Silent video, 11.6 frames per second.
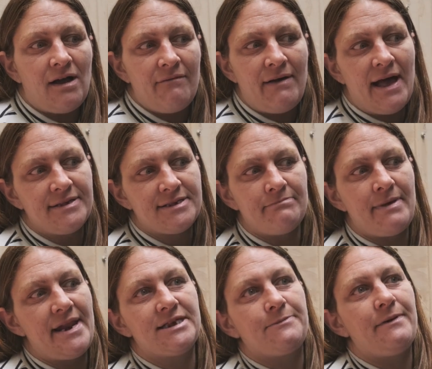I've had some
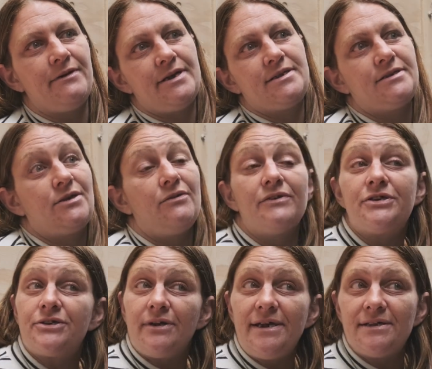bad experiences on the
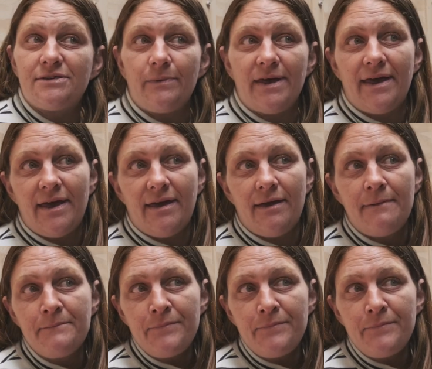streets where